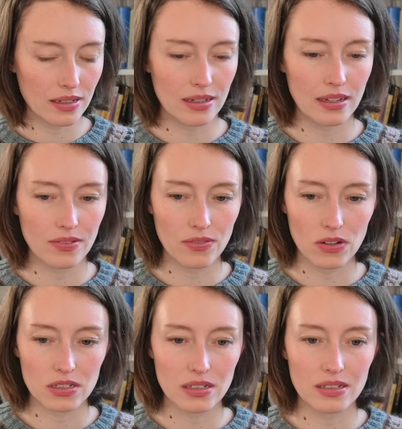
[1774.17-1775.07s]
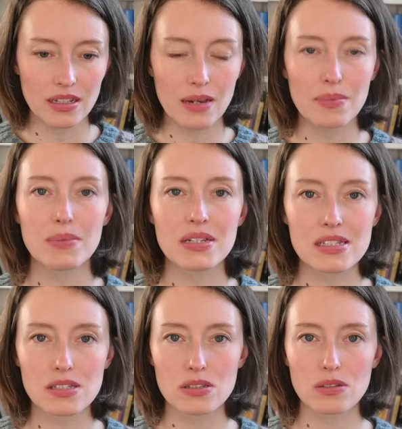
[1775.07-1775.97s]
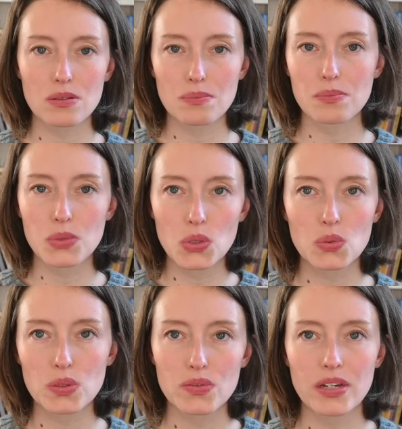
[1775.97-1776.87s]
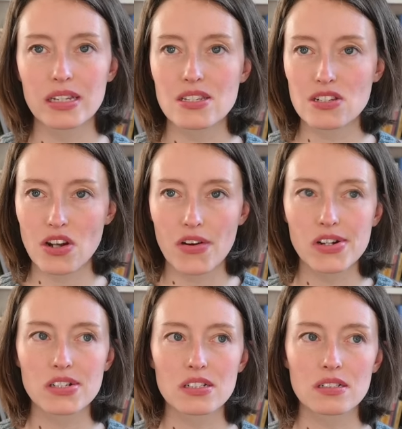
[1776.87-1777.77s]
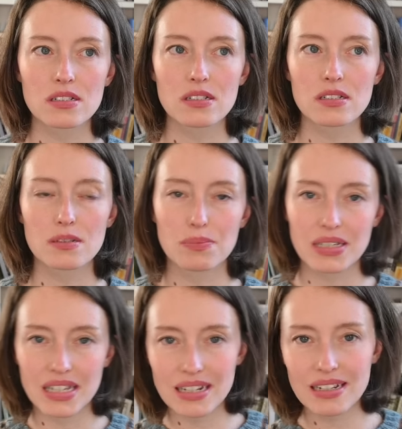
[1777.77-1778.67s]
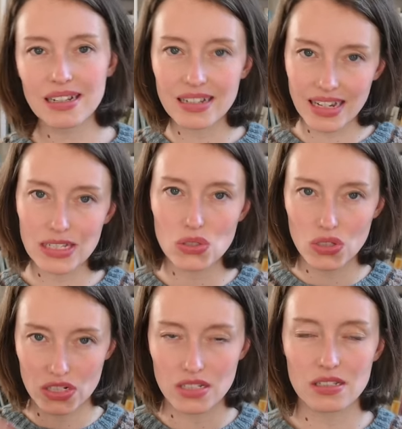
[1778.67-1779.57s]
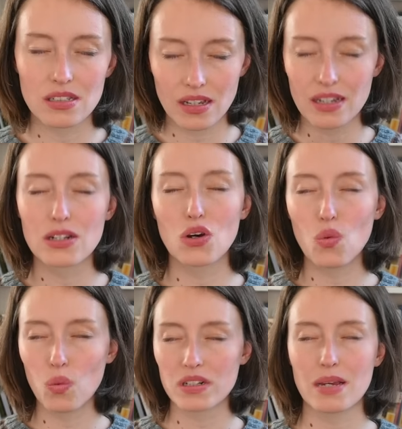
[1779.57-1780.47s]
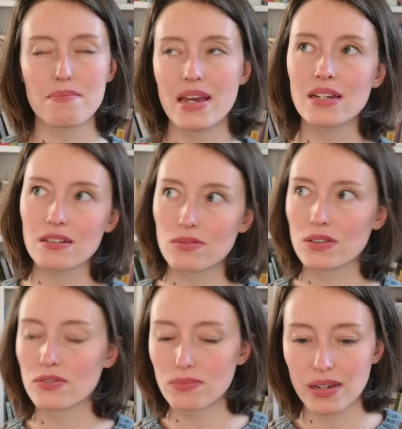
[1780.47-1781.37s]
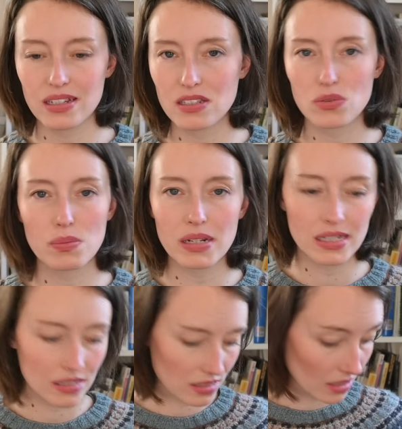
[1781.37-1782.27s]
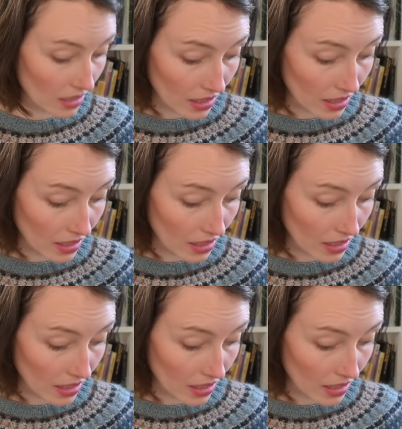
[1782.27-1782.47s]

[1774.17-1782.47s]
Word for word: I, I thought yeah maybe it's good if I start the beginning again so just I know what I meant with my scribblings